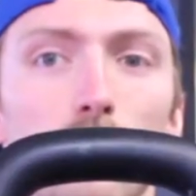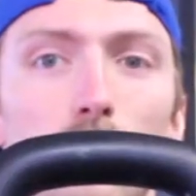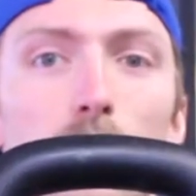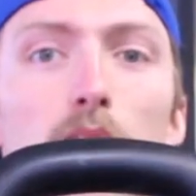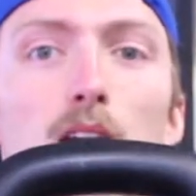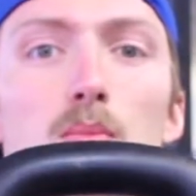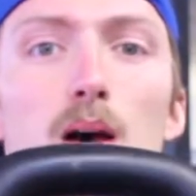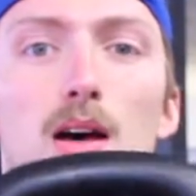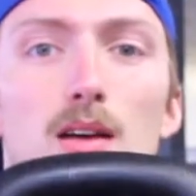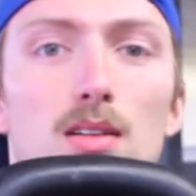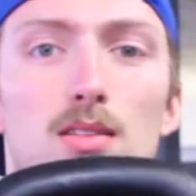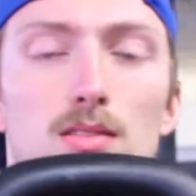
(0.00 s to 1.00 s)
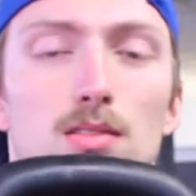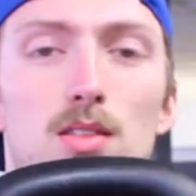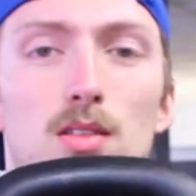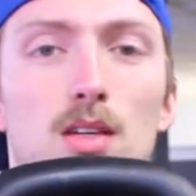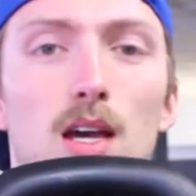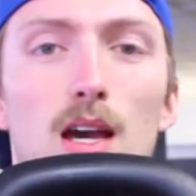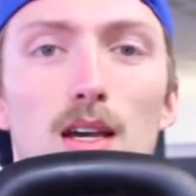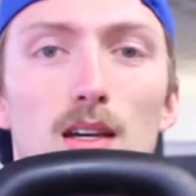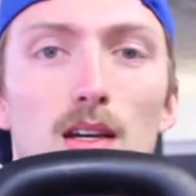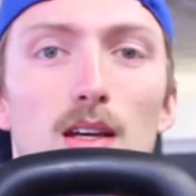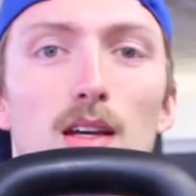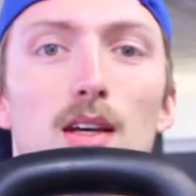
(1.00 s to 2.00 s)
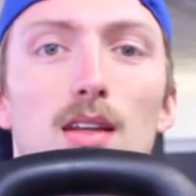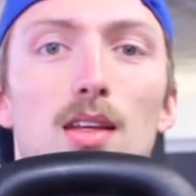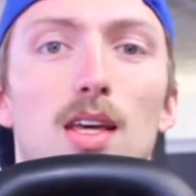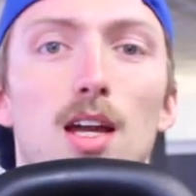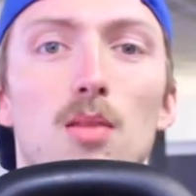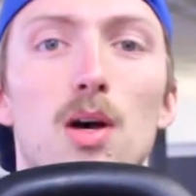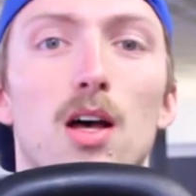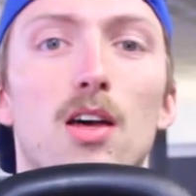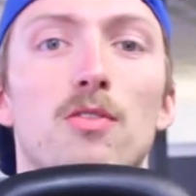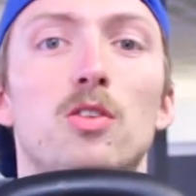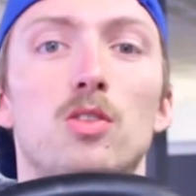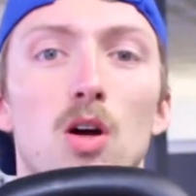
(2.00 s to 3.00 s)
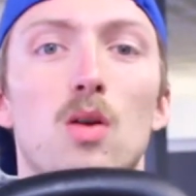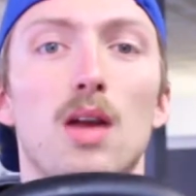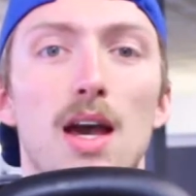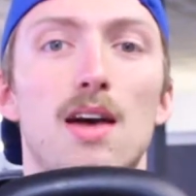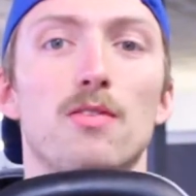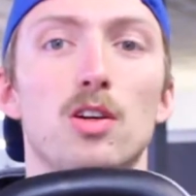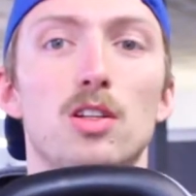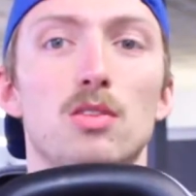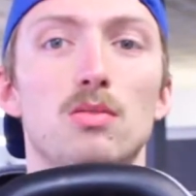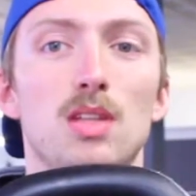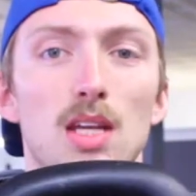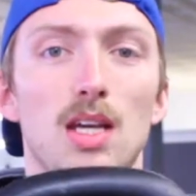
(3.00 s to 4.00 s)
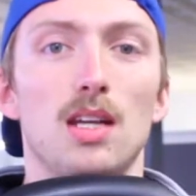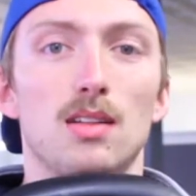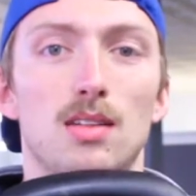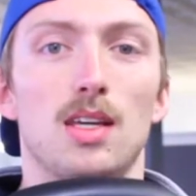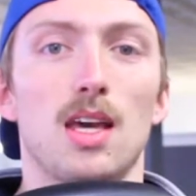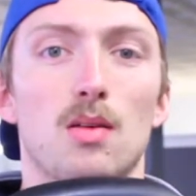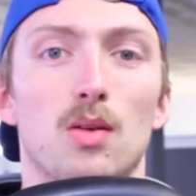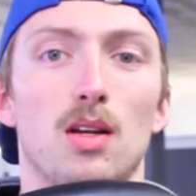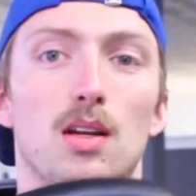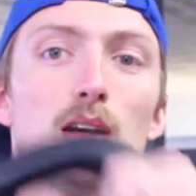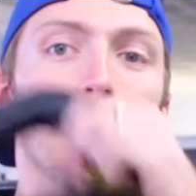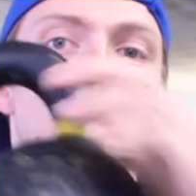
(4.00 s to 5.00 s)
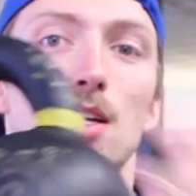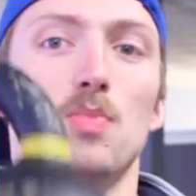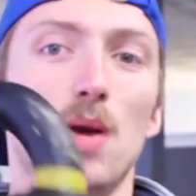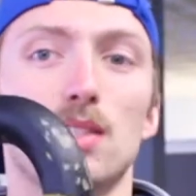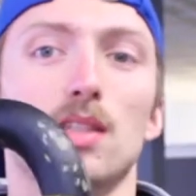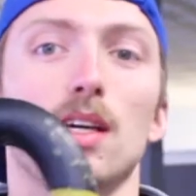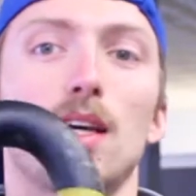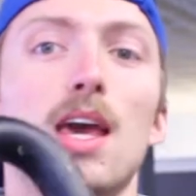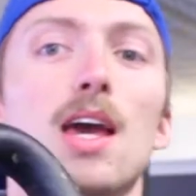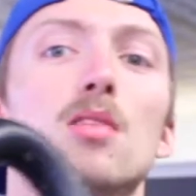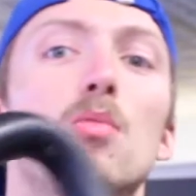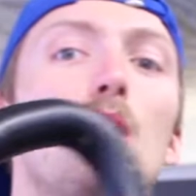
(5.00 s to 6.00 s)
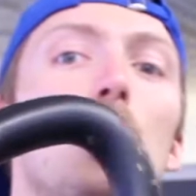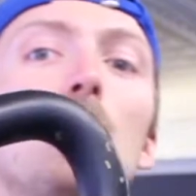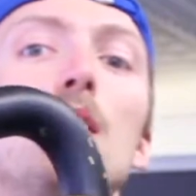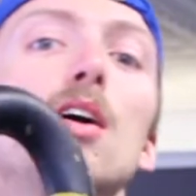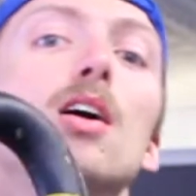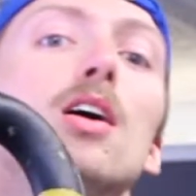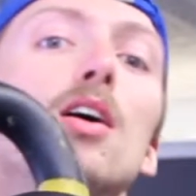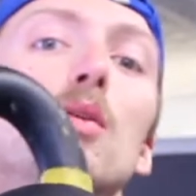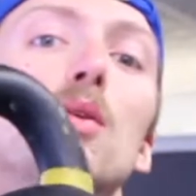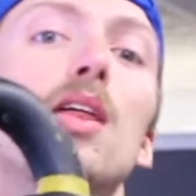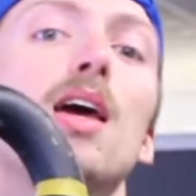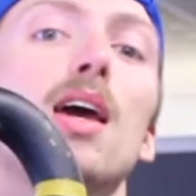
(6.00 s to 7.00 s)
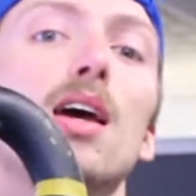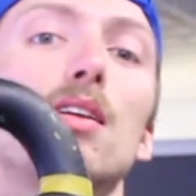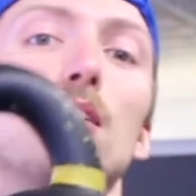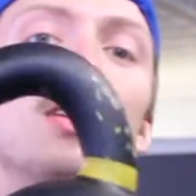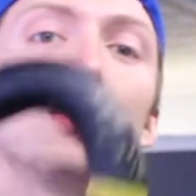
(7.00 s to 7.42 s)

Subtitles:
The kettlebell, okay? The kettlebell. If you don't have one, you need to get one. It's basically a cannonball with a handle,